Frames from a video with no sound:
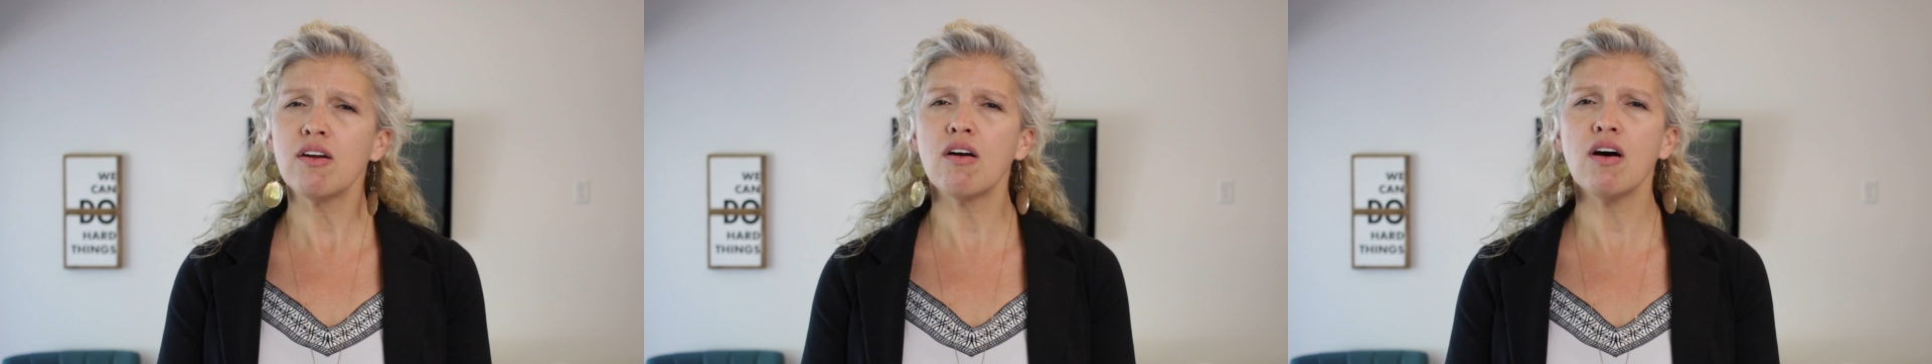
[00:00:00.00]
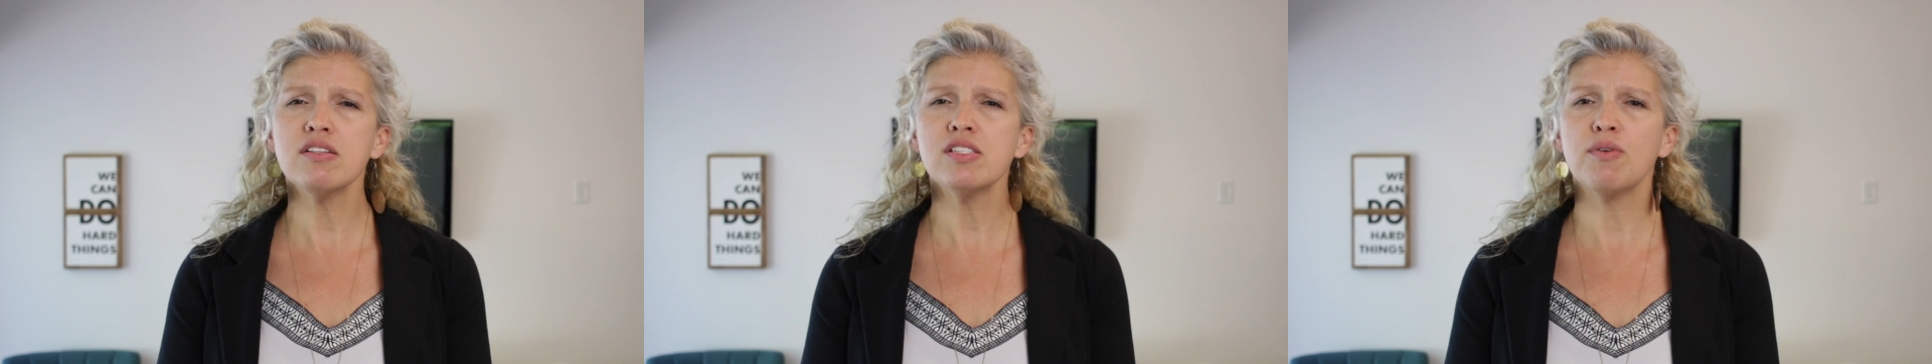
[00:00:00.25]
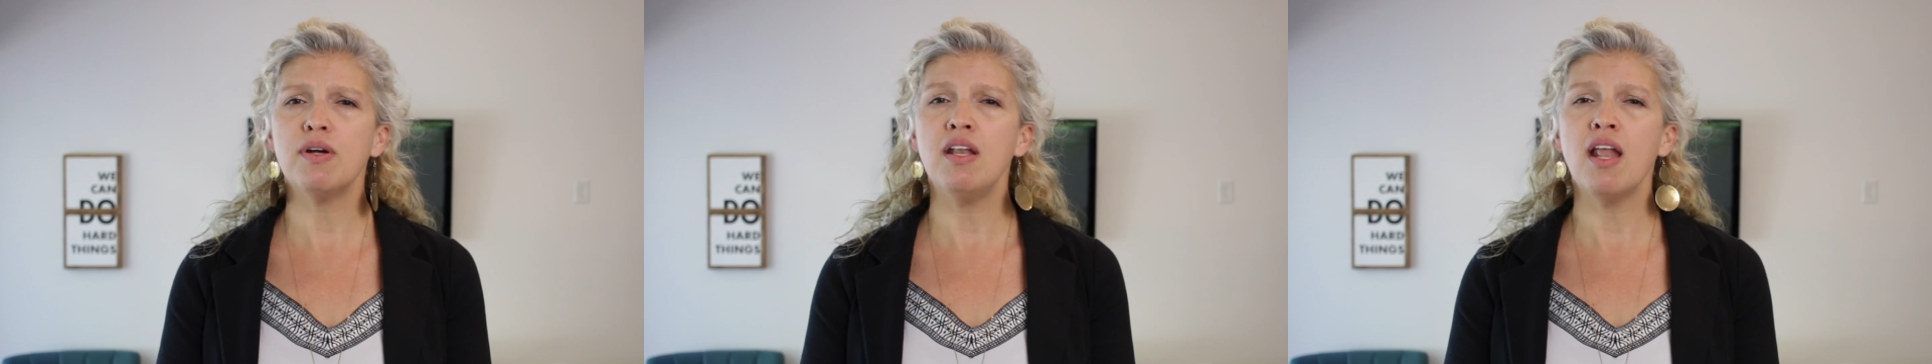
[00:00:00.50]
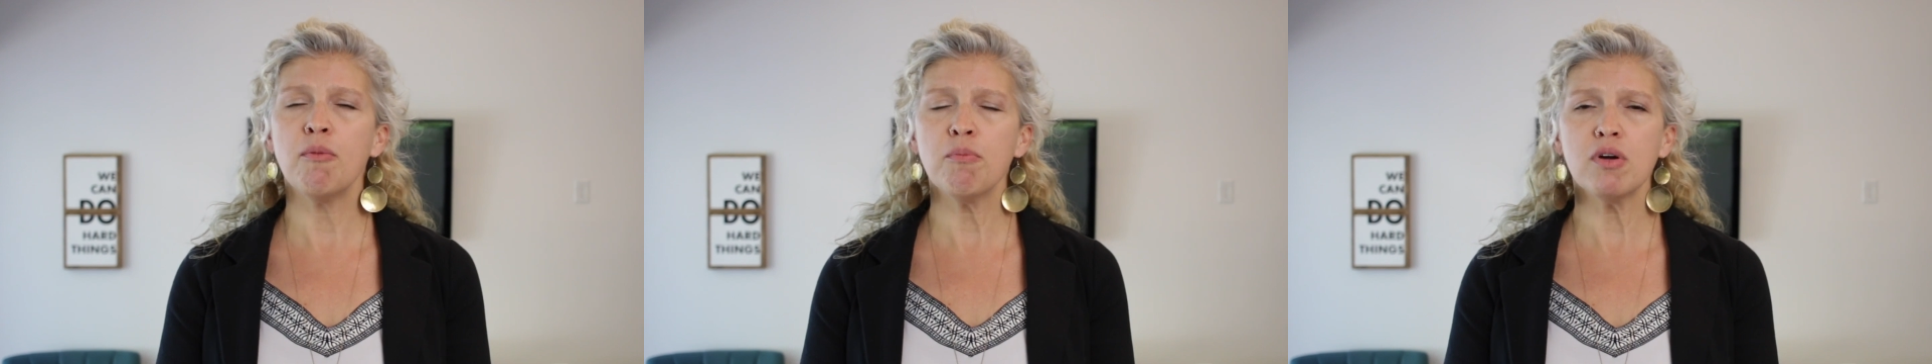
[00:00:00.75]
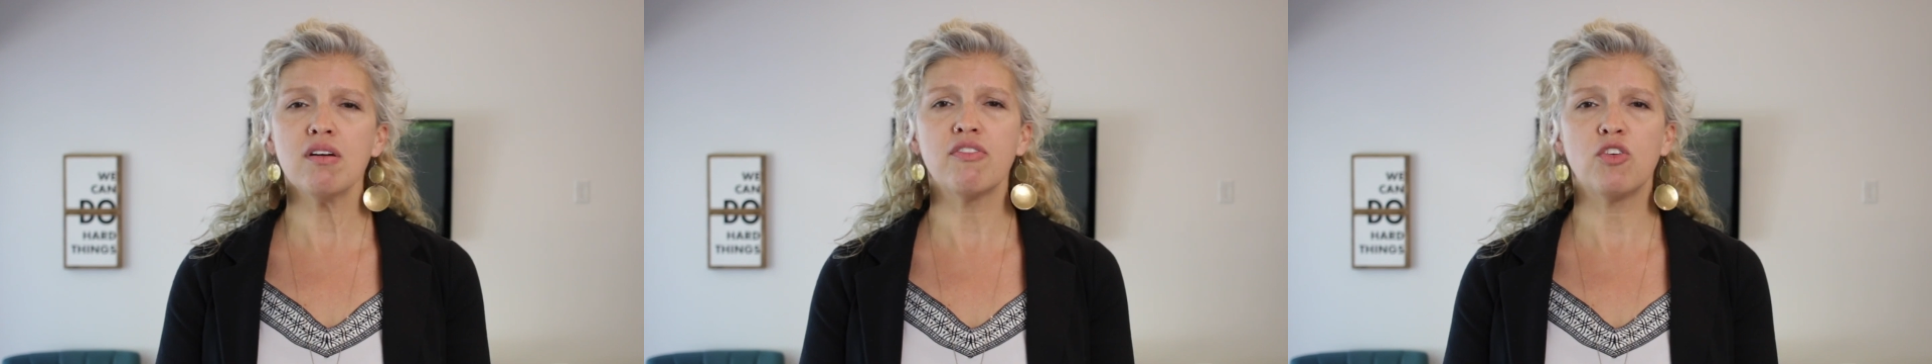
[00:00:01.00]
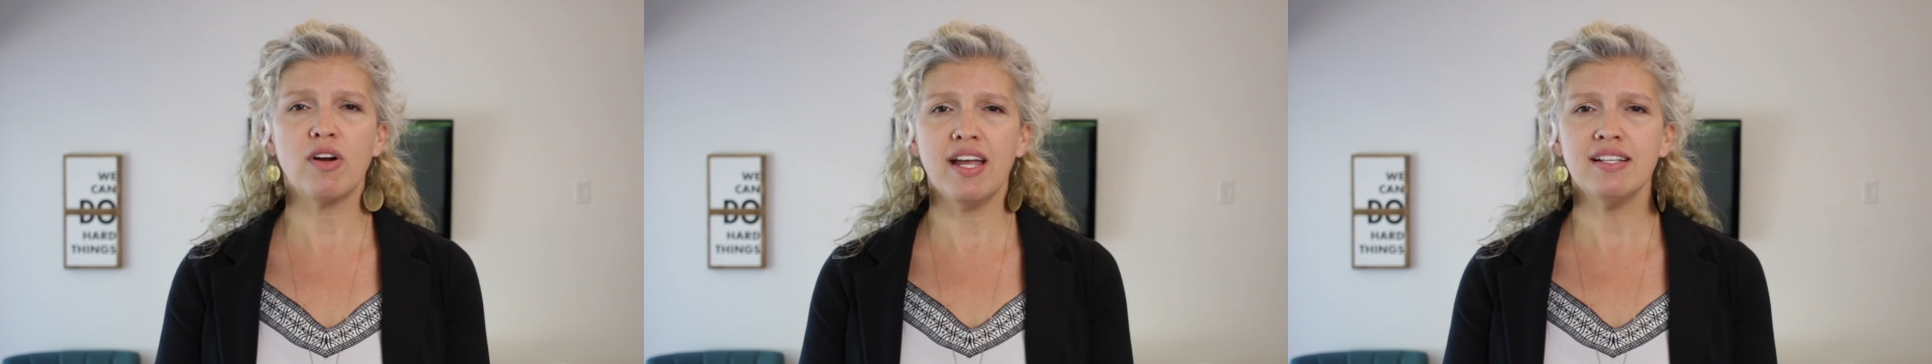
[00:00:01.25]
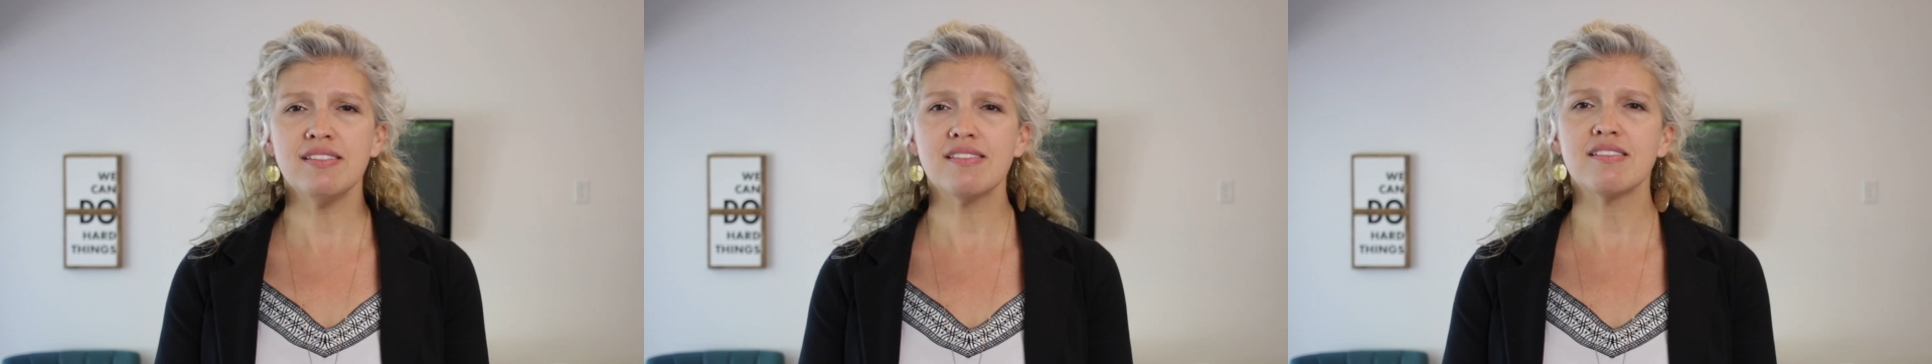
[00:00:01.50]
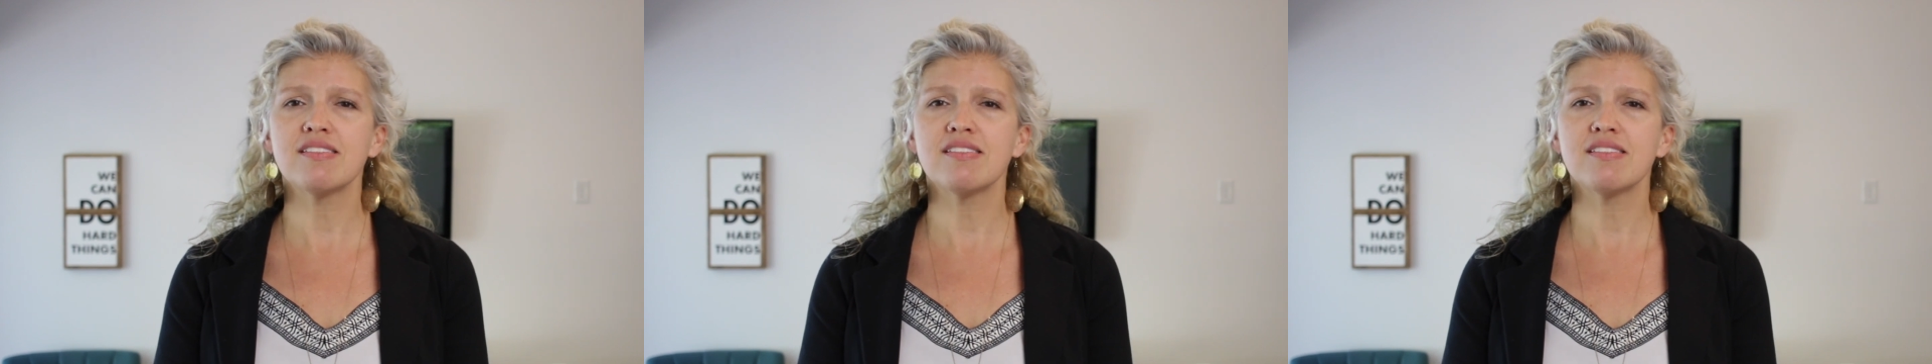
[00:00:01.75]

there are also a number of grants,